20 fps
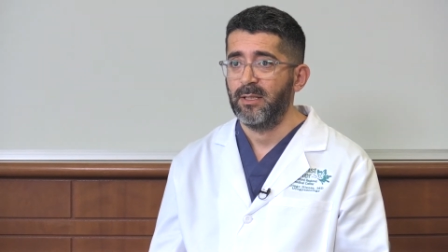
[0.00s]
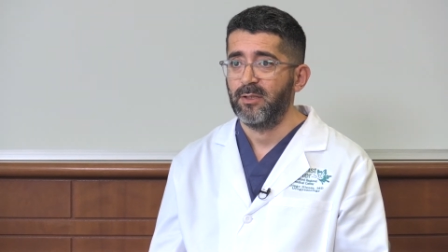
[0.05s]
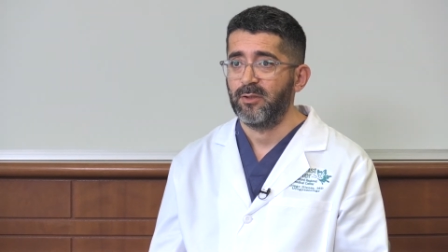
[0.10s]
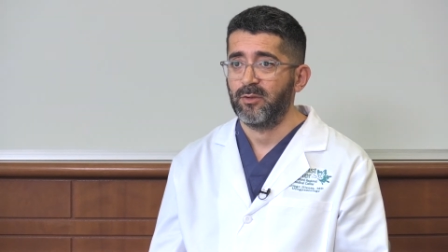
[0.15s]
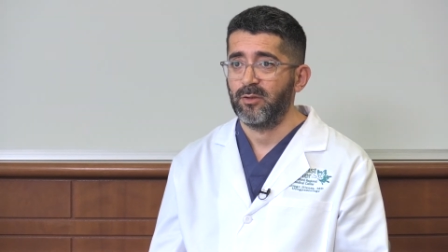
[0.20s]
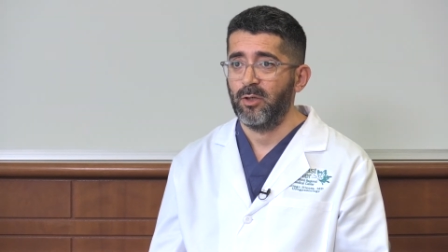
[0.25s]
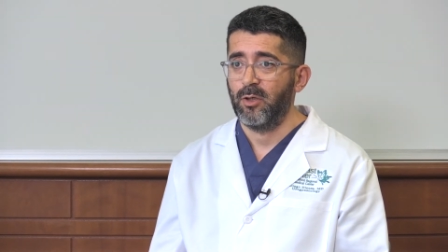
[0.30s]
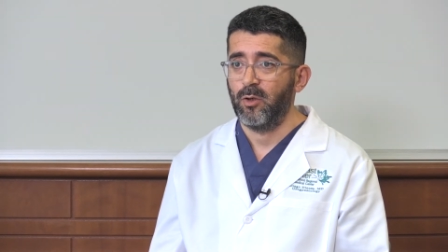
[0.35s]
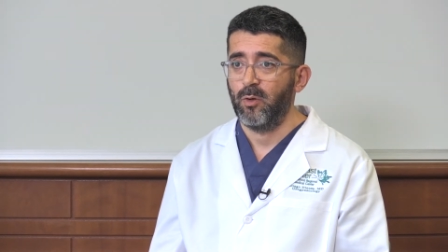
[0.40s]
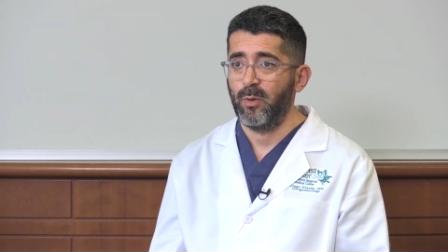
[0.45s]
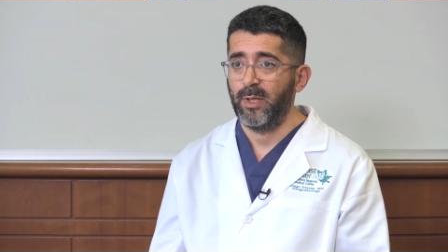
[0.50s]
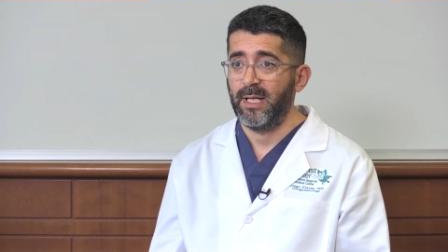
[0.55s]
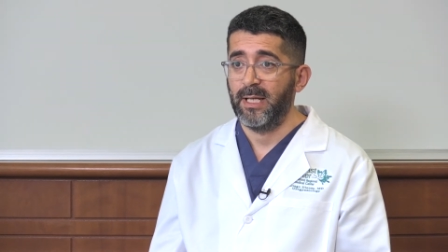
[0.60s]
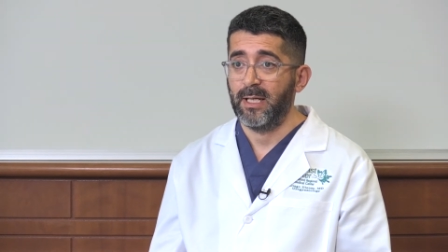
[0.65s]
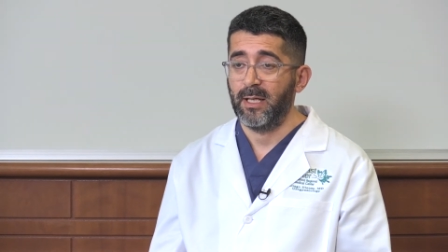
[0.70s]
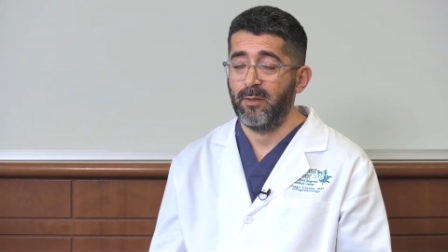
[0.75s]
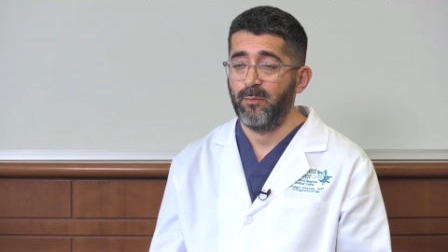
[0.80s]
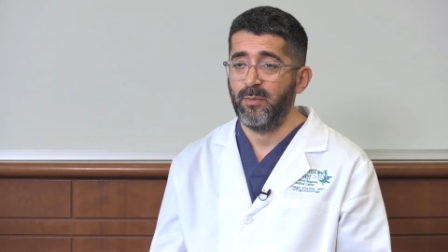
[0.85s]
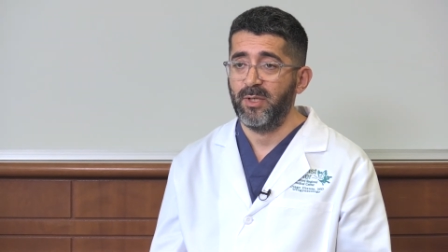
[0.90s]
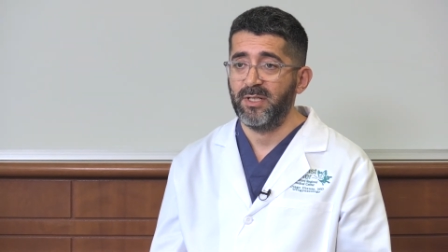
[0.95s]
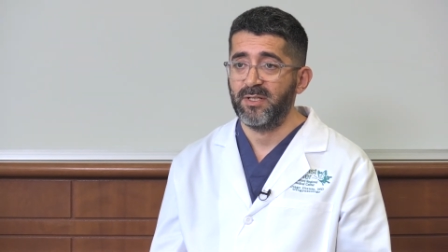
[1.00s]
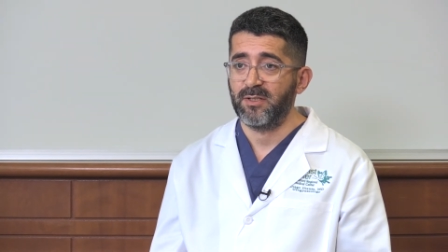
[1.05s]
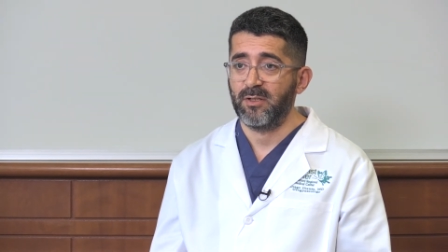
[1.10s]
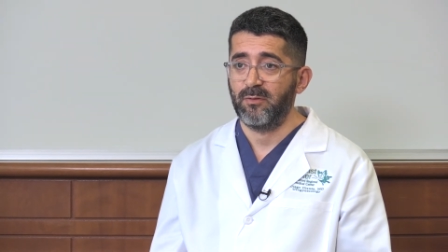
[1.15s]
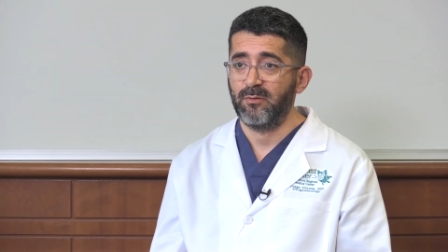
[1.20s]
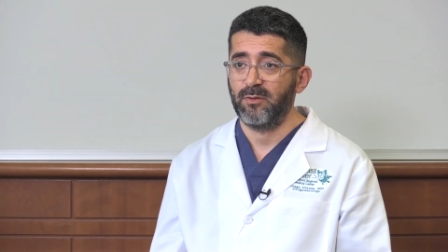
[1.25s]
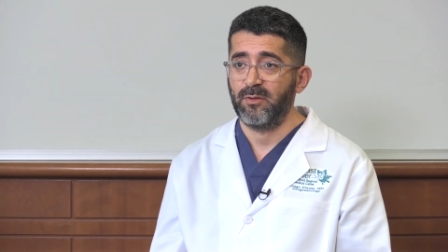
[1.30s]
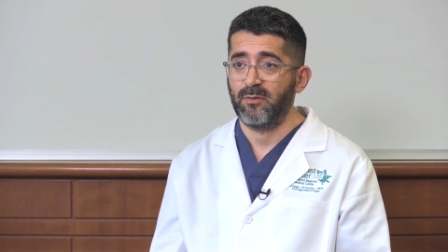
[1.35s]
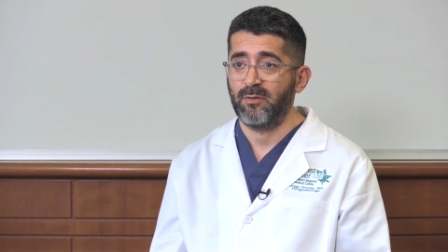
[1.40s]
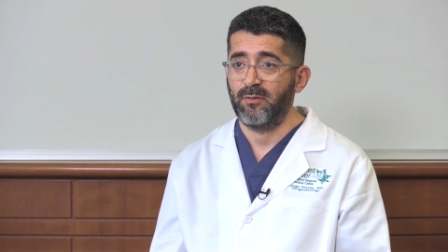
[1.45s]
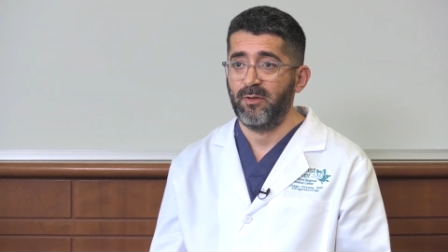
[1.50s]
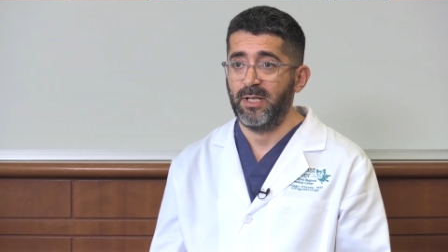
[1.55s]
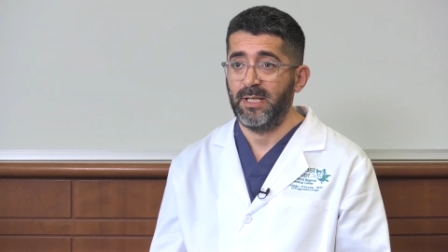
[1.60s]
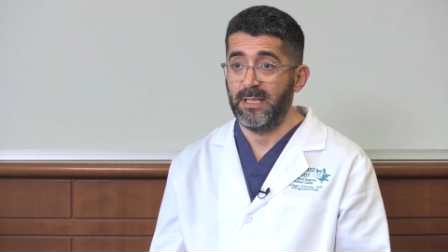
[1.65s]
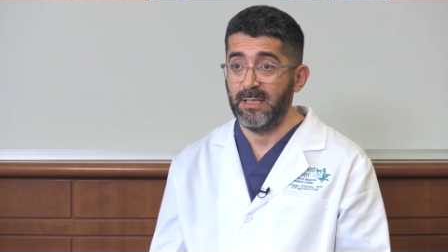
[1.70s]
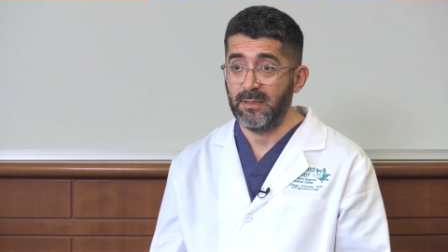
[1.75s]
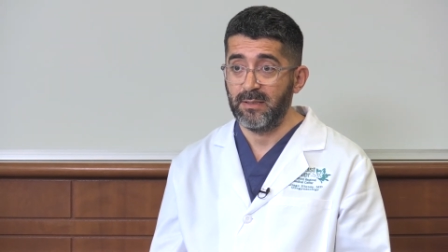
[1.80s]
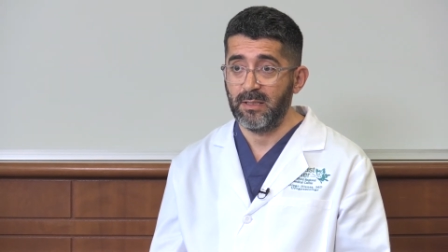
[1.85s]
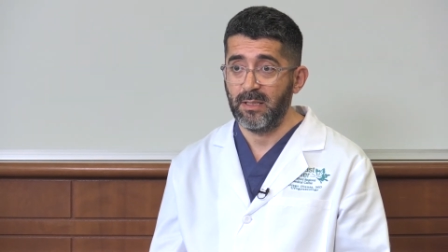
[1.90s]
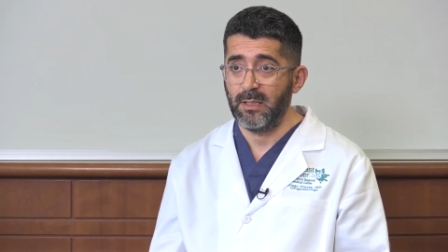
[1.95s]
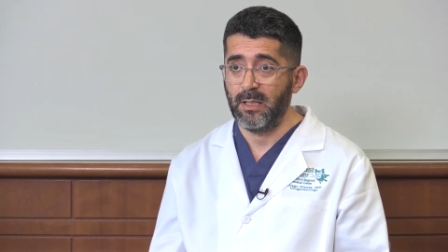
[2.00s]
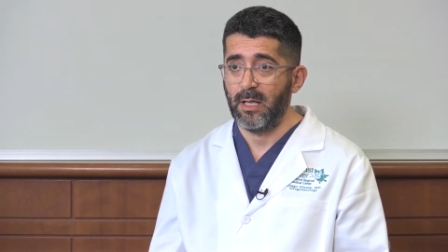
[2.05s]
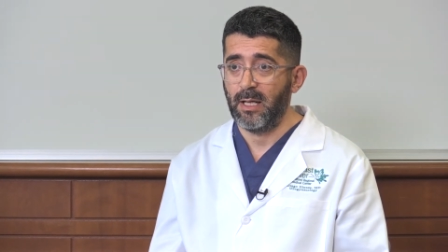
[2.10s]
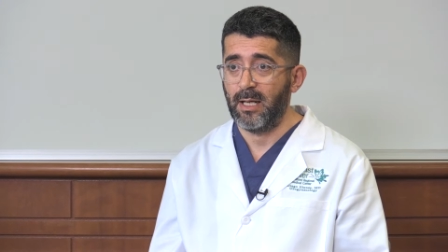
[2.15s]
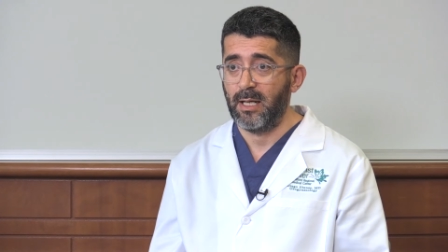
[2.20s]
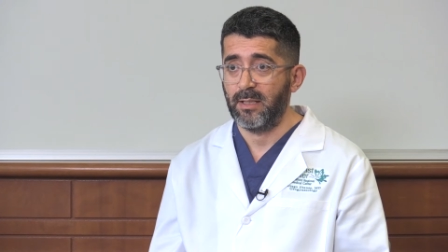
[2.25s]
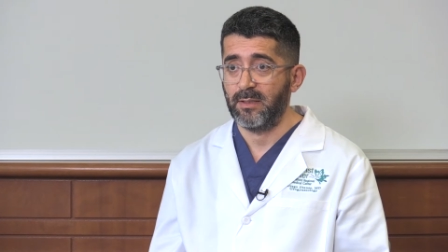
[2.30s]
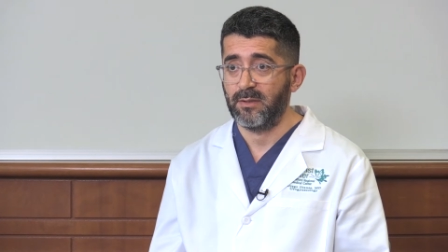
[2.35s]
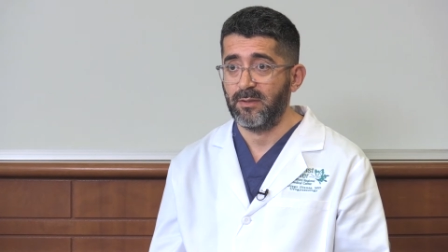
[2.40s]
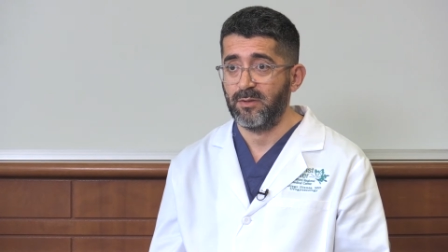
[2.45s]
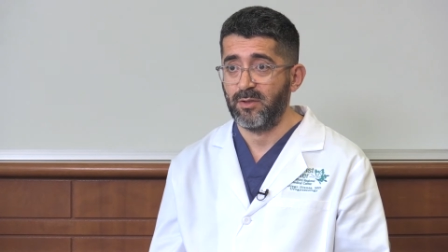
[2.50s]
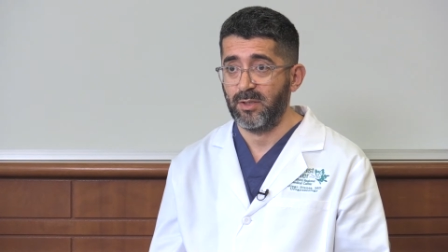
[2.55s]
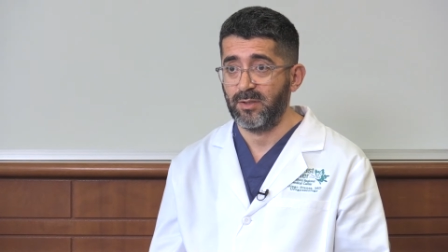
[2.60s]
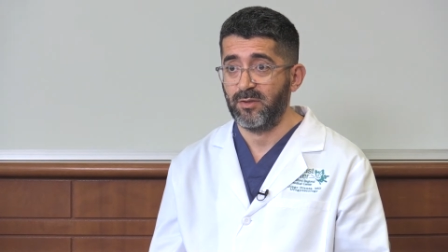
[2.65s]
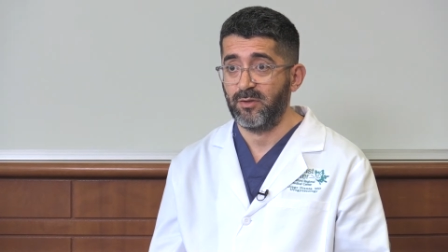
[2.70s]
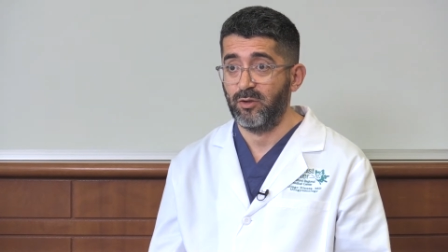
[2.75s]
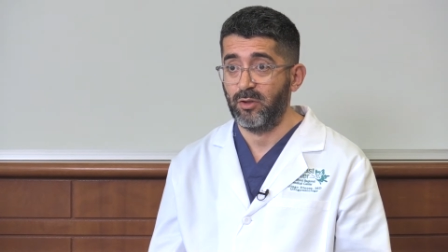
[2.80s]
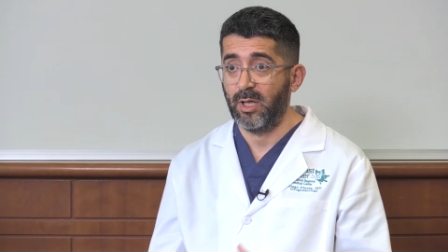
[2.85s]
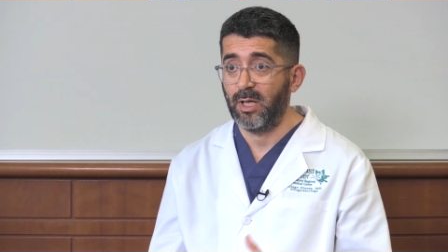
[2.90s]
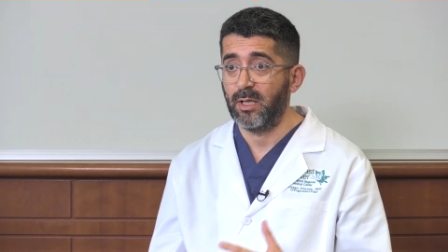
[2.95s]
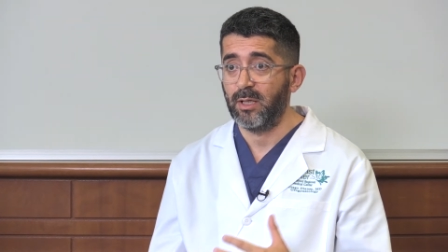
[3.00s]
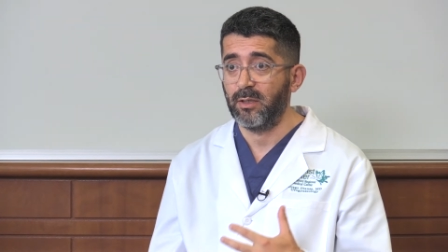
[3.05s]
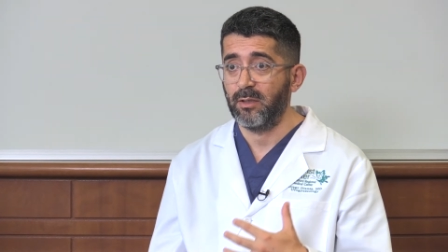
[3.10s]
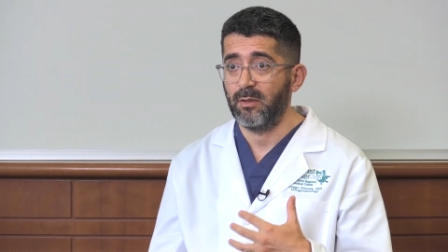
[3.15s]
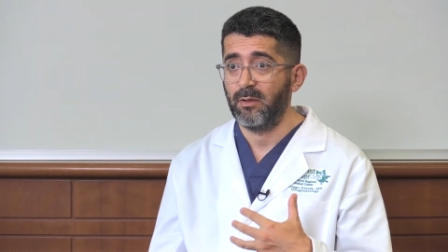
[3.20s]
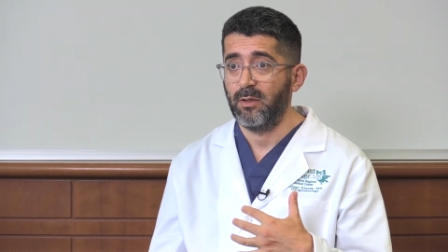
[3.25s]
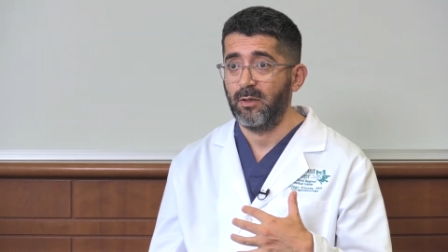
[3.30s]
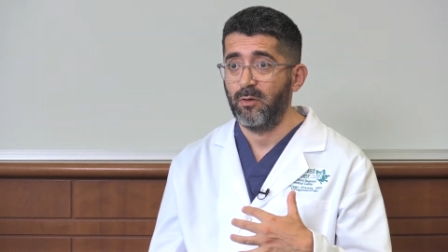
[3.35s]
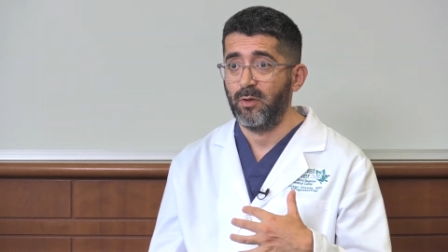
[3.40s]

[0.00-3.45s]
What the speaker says: So it can be so easy as just start